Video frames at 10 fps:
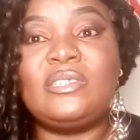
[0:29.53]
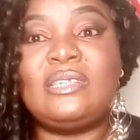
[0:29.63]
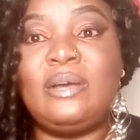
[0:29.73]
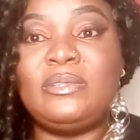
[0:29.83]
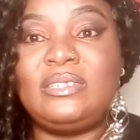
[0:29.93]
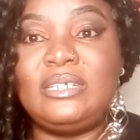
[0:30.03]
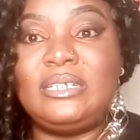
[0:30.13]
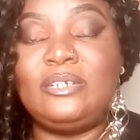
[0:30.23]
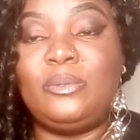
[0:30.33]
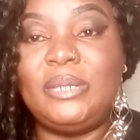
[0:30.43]
Sound
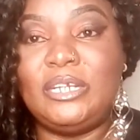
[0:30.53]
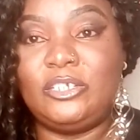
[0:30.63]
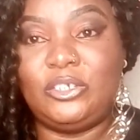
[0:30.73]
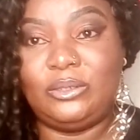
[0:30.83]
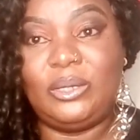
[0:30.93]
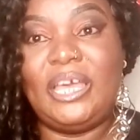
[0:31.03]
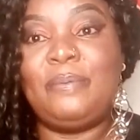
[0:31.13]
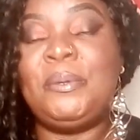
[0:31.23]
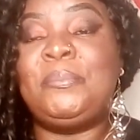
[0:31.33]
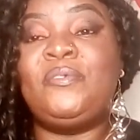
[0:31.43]
City nomination, okay?
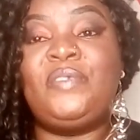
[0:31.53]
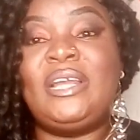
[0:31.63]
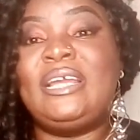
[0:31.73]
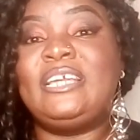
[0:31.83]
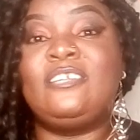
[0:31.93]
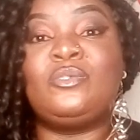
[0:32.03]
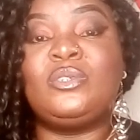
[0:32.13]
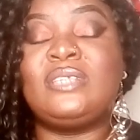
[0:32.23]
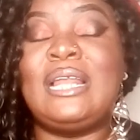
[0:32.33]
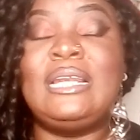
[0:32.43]
People felt like it
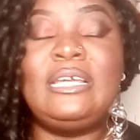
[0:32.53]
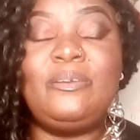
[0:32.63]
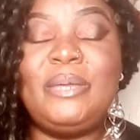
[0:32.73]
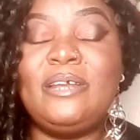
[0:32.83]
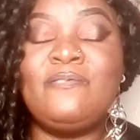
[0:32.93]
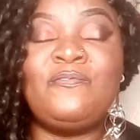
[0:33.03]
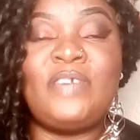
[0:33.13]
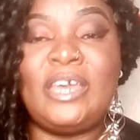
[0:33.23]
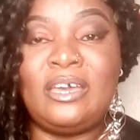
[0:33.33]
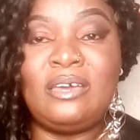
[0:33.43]
was a little bit
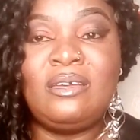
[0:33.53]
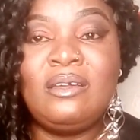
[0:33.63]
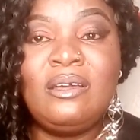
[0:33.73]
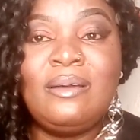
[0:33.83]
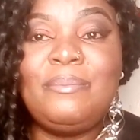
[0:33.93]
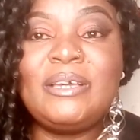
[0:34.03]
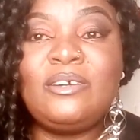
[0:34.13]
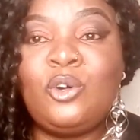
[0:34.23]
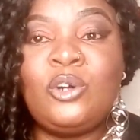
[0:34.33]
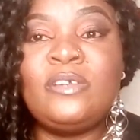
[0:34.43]
unfair
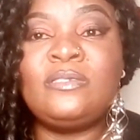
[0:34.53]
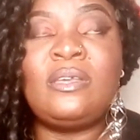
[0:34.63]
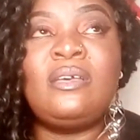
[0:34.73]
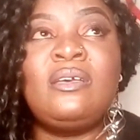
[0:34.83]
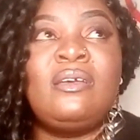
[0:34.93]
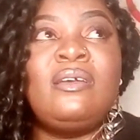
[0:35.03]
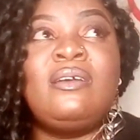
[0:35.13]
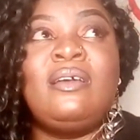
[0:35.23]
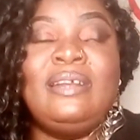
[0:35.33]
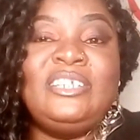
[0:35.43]
because
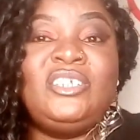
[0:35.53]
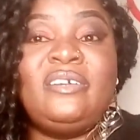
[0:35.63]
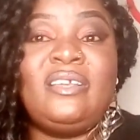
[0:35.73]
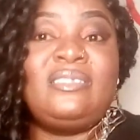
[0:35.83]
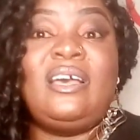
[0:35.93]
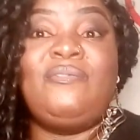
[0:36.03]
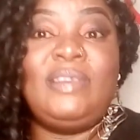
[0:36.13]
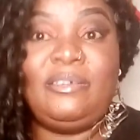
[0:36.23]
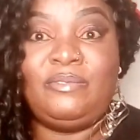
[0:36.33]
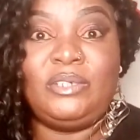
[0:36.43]
Nigerians have
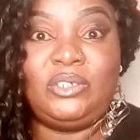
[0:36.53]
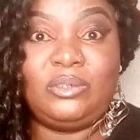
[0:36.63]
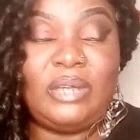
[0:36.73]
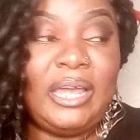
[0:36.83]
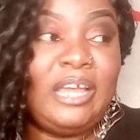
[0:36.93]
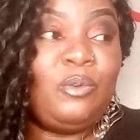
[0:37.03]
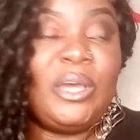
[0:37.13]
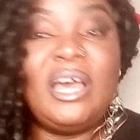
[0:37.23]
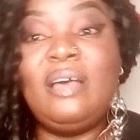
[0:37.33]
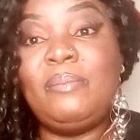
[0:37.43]
leverage, okay? We
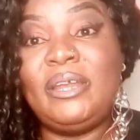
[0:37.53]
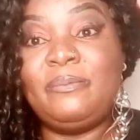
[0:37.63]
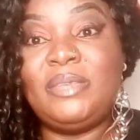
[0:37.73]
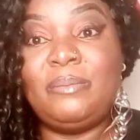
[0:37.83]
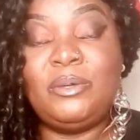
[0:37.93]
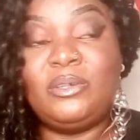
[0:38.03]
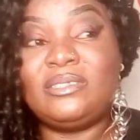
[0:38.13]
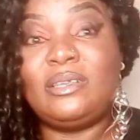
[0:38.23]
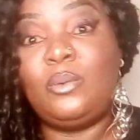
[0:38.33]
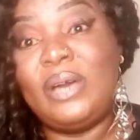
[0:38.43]
can't blame them
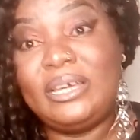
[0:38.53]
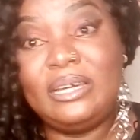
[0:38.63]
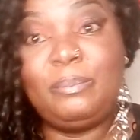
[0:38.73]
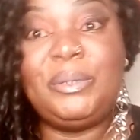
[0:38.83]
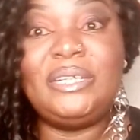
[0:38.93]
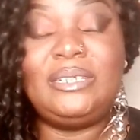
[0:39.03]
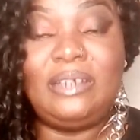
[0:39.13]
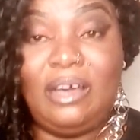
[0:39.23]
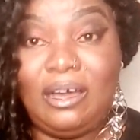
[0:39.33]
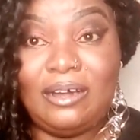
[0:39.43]
because they're working pretty
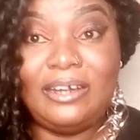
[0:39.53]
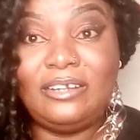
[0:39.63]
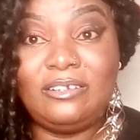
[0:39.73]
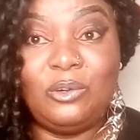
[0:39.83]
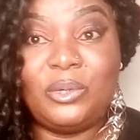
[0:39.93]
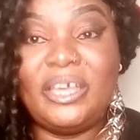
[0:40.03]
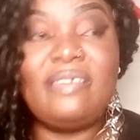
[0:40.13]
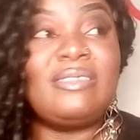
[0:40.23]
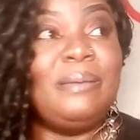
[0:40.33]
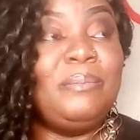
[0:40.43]
hard,
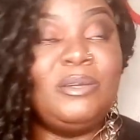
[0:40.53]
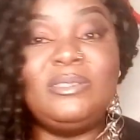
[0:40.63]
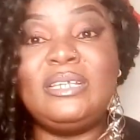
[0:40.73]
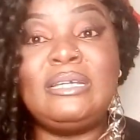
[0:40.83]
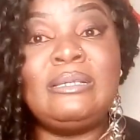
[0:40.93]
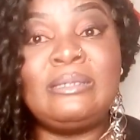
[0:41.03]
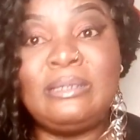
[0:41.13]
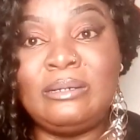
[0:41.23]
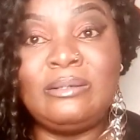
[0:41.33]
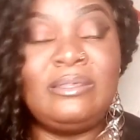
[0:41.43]
okay? Their music is
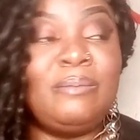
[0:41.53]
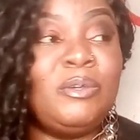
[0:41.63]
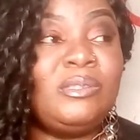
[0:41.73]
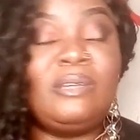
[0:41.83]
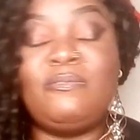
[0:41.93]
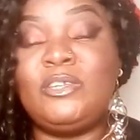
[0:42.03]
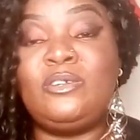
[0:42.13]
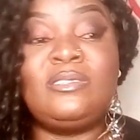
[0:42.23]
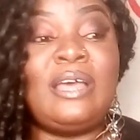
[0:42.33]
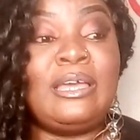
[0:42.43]
good. The music
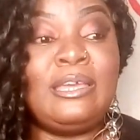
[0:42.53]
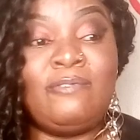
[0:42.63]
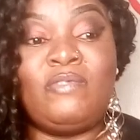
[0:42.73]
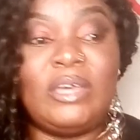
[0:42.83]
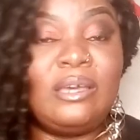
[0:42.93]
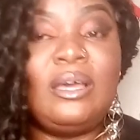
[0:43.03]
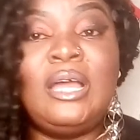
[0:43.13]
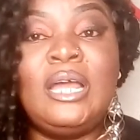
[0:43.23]
videos are giving.